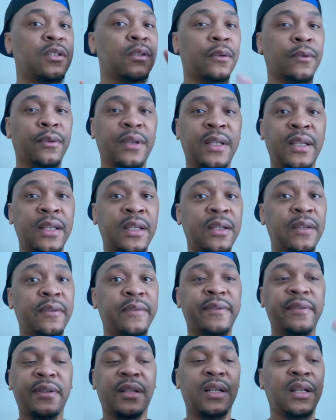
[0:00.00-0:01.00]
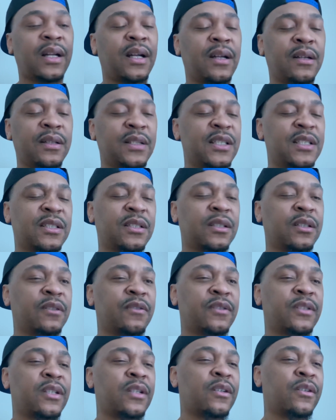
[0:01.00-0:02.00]
grieve and all this stuff,
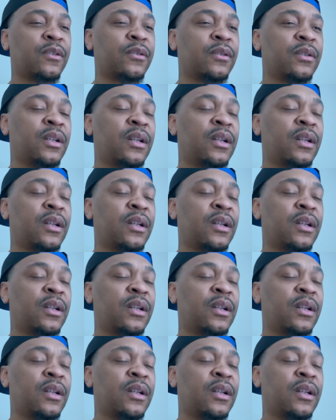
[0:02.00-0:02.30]
so